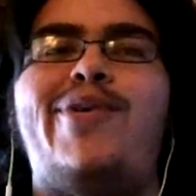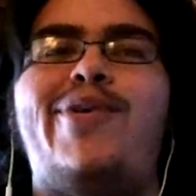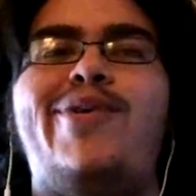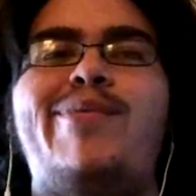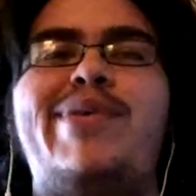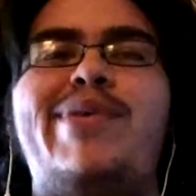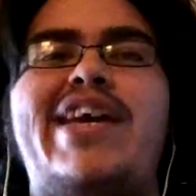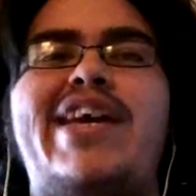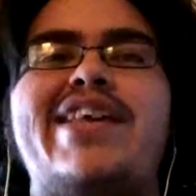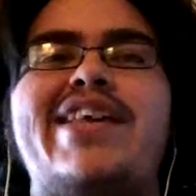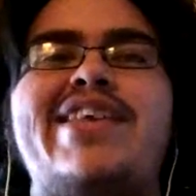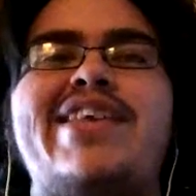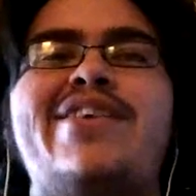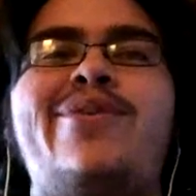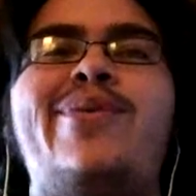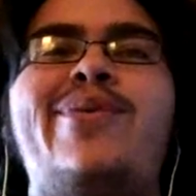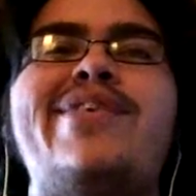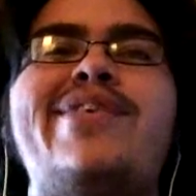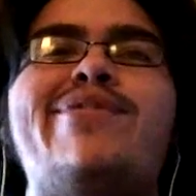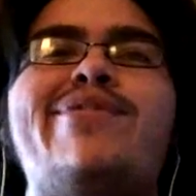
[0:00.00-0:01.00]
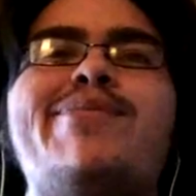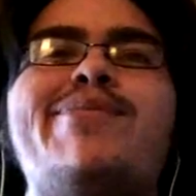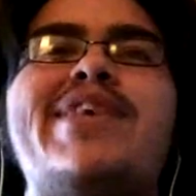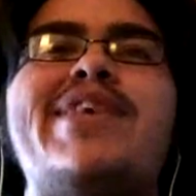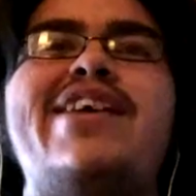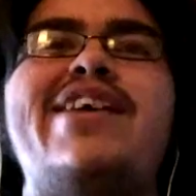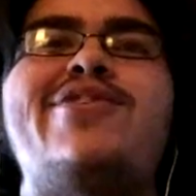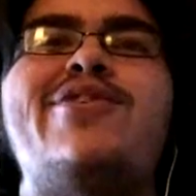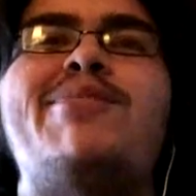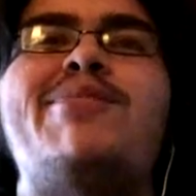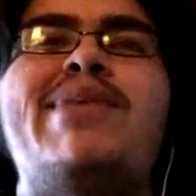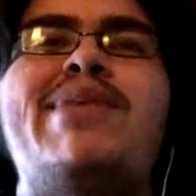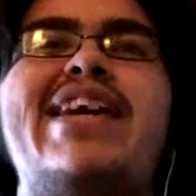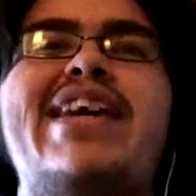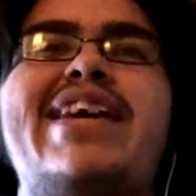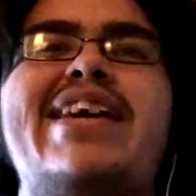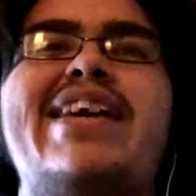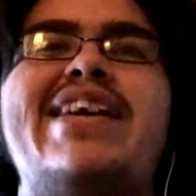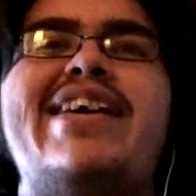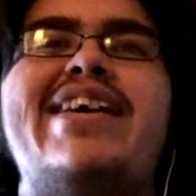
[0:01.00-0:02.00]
because you went from seeing it just being